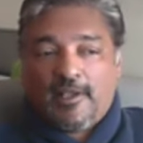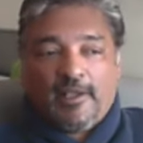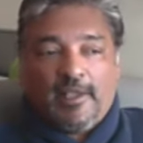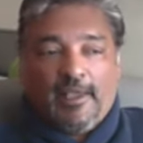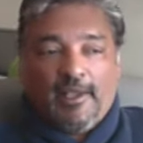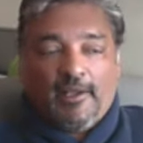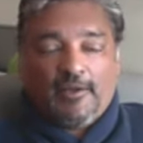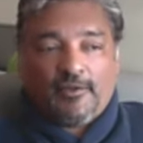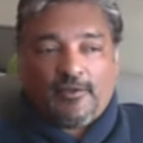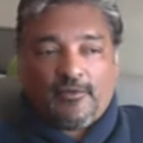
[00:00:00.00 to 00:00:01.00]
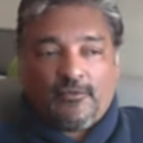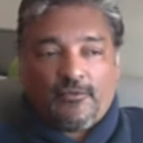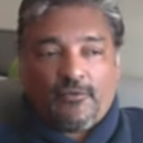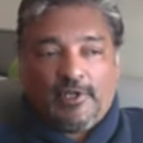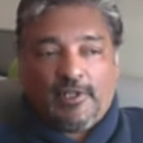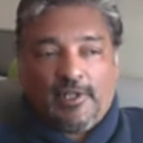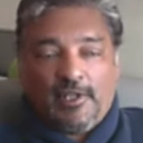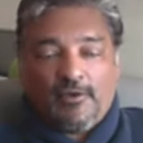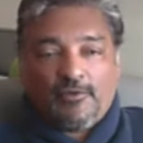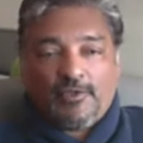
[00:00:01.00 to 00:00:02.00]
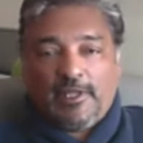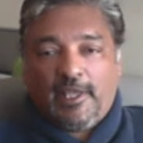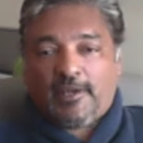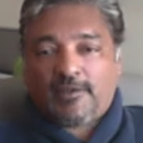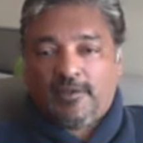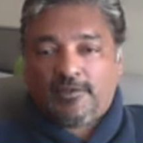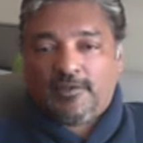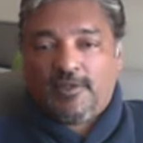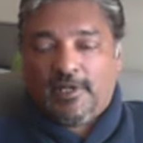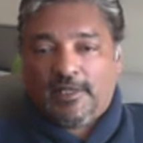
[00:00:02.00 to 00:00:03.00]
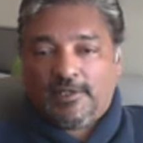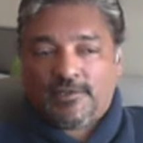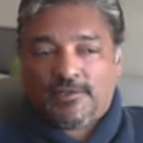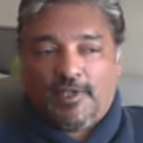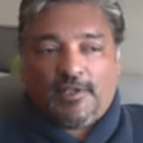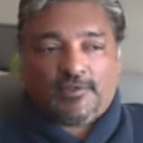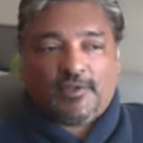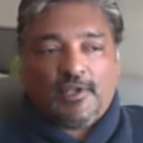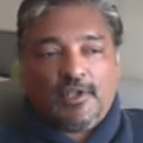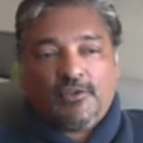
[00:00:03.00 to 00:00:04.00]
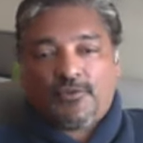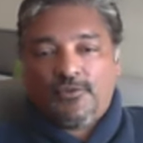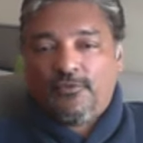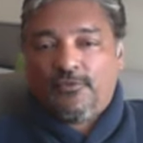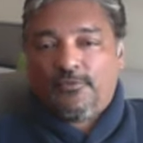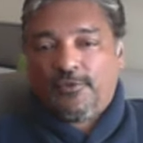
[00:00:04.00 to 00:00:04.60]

and really only get into the United States through,